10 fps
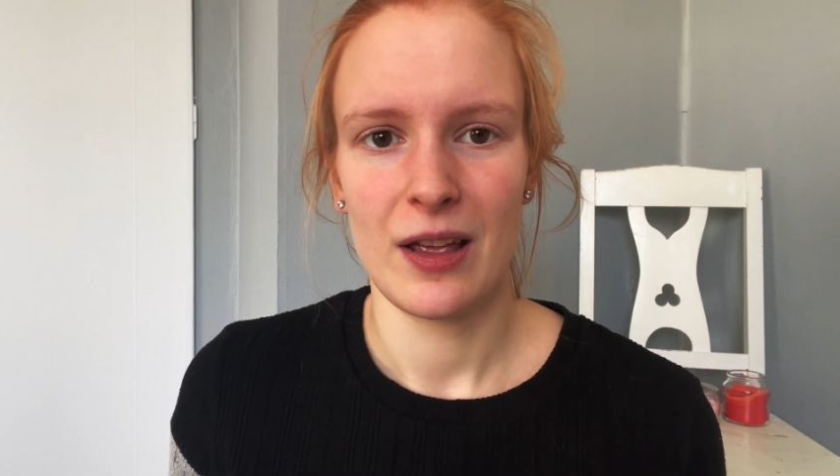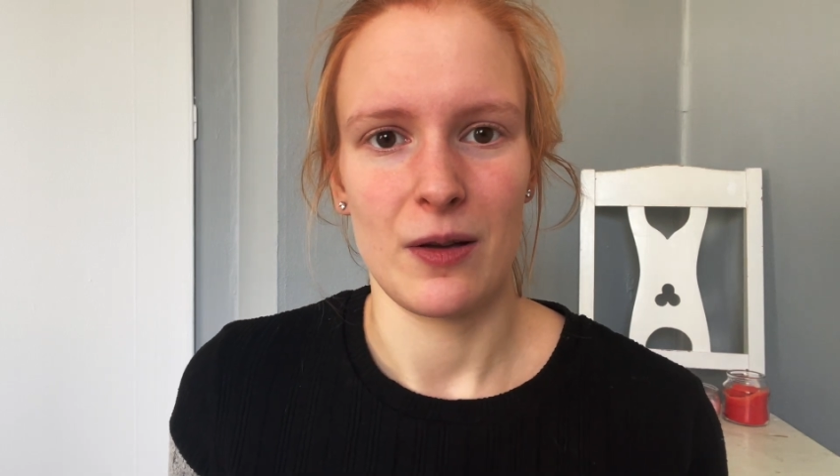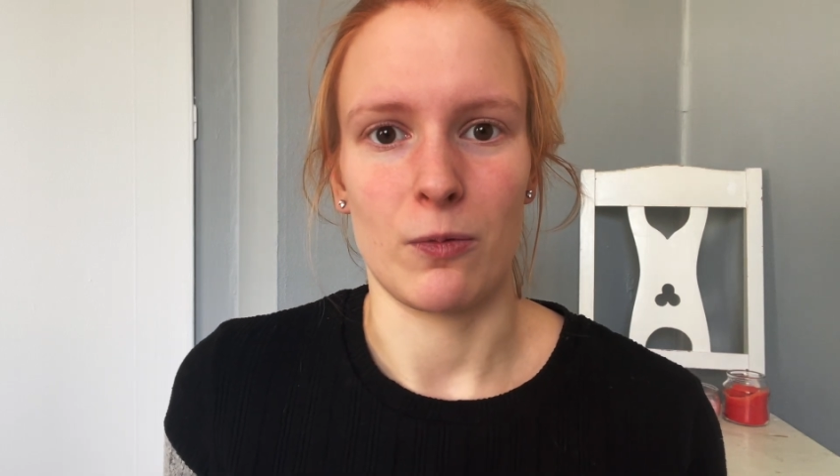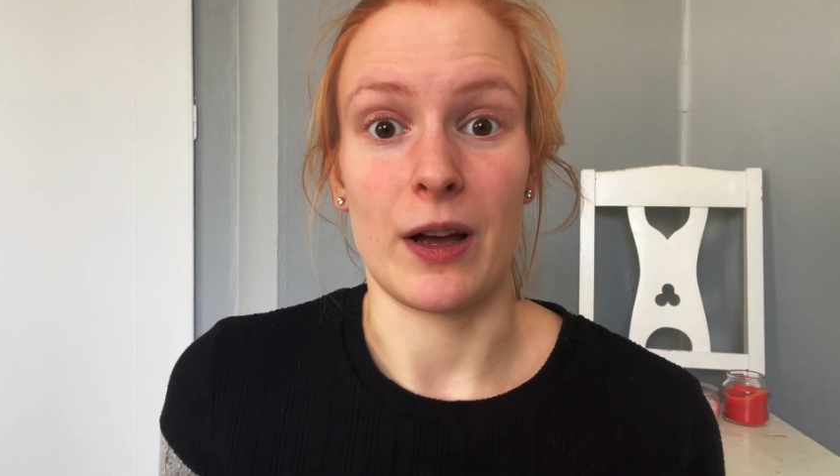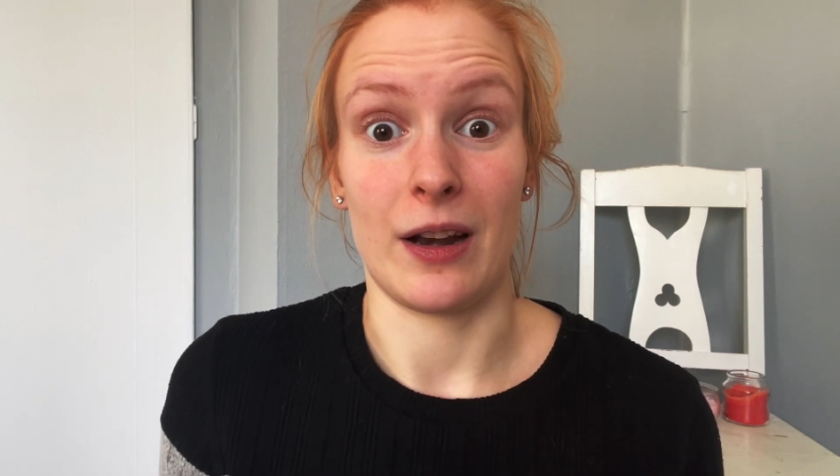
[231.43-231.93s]

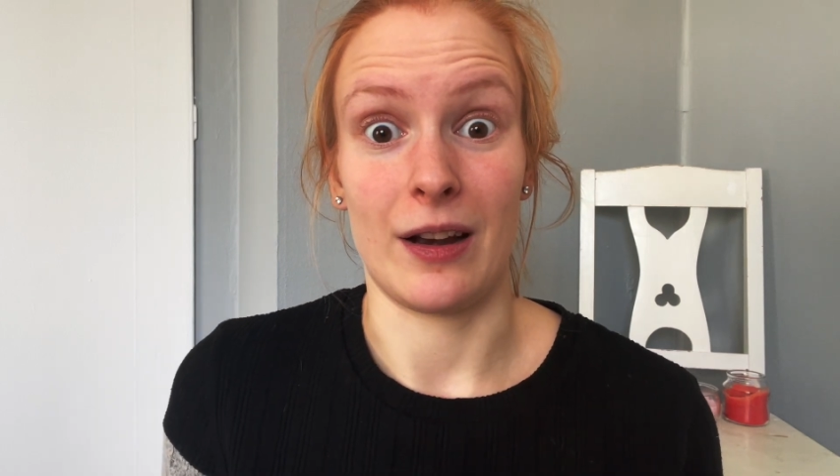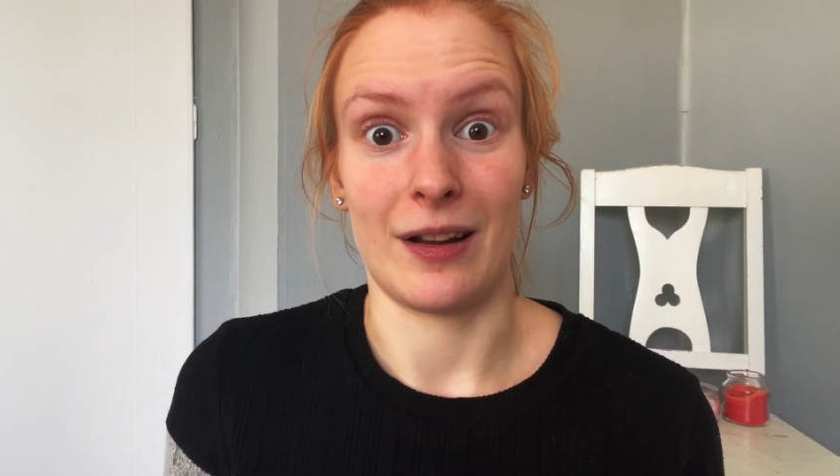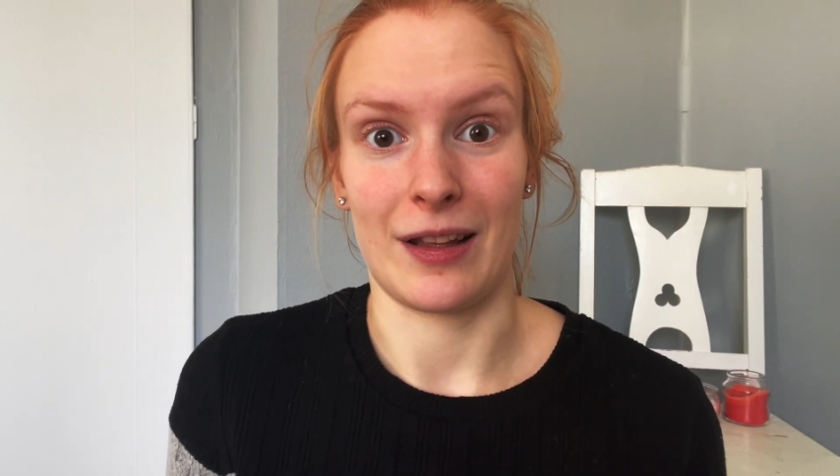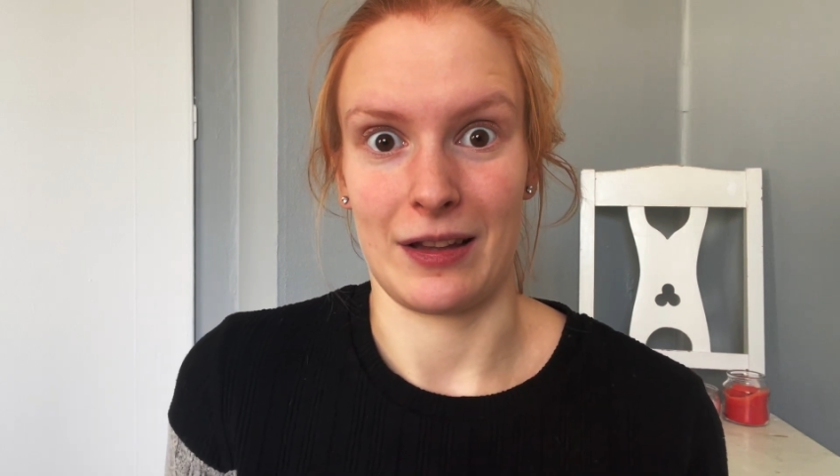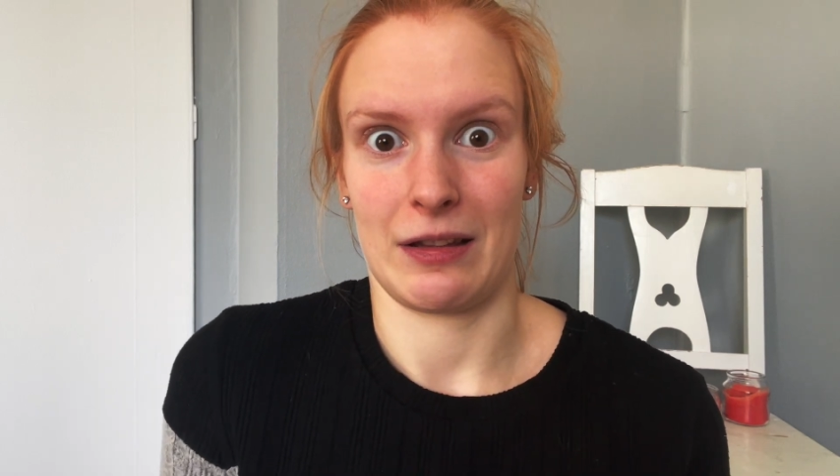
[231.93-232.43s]
when
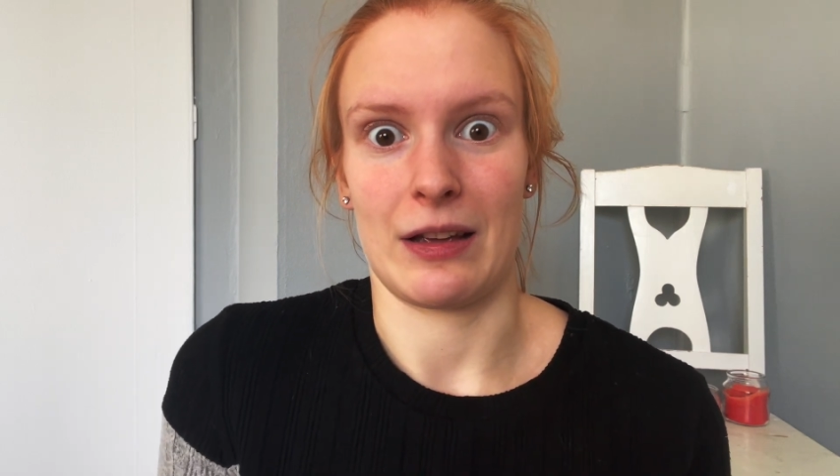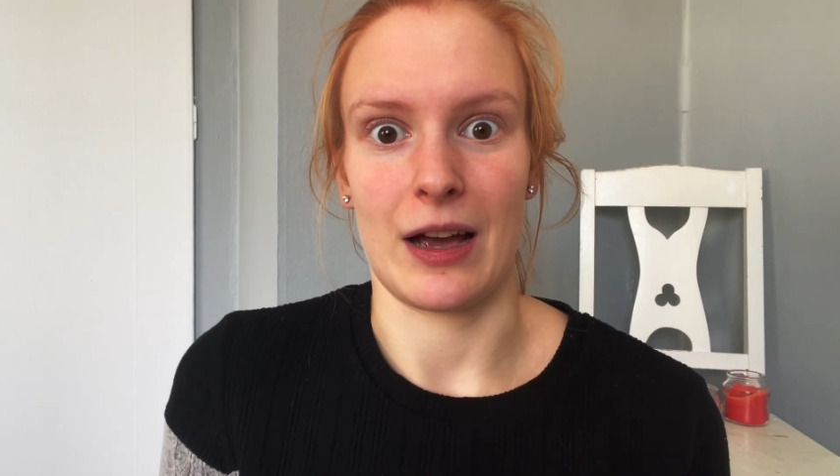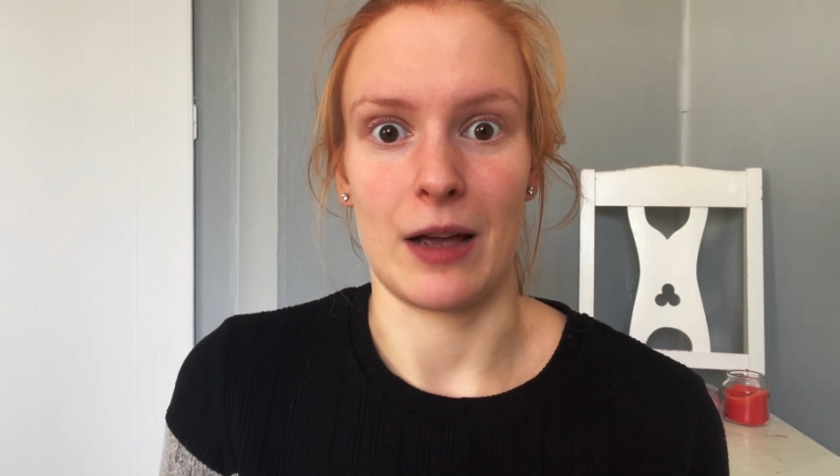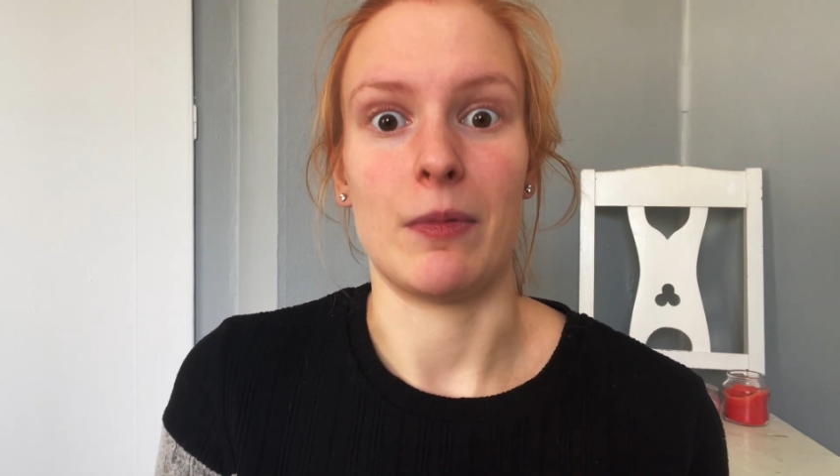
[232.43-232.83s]
like I'm